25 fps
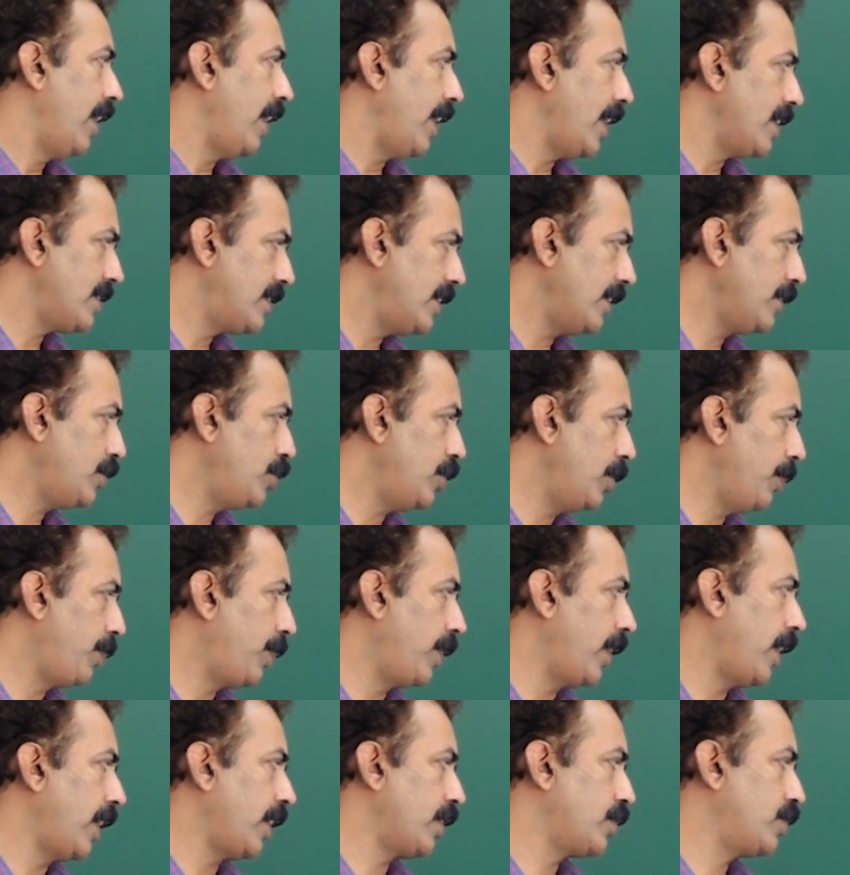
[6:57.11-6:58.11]
Asexual
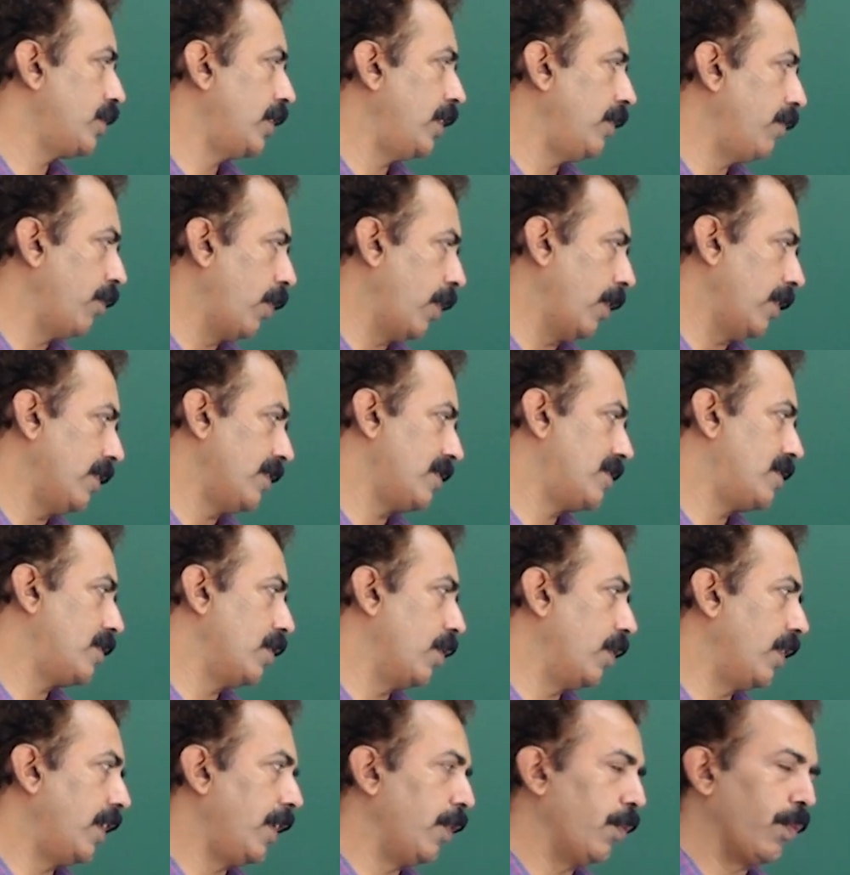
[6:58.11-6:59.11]
reproduction involves
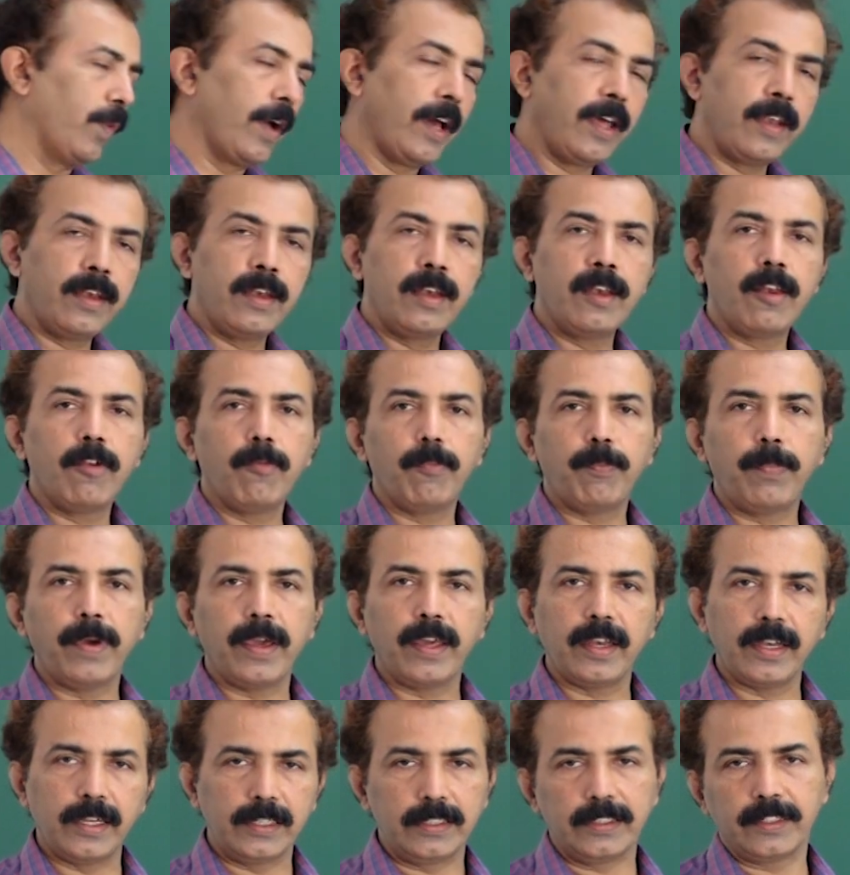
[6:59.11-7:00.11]
only one
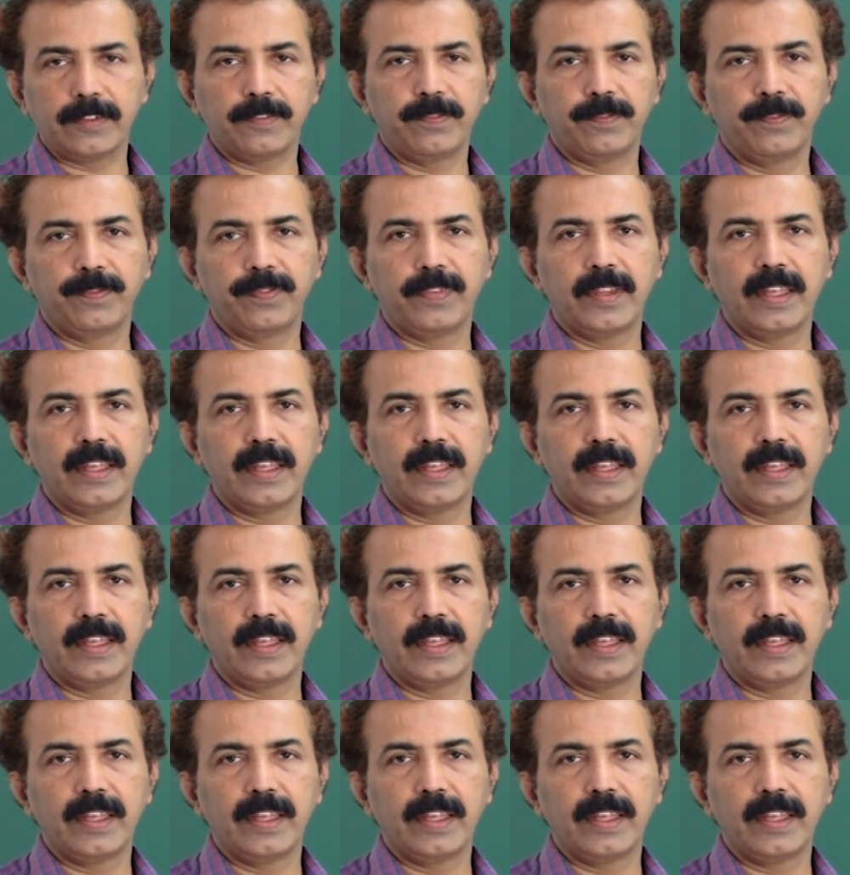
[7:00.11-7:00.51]
parent.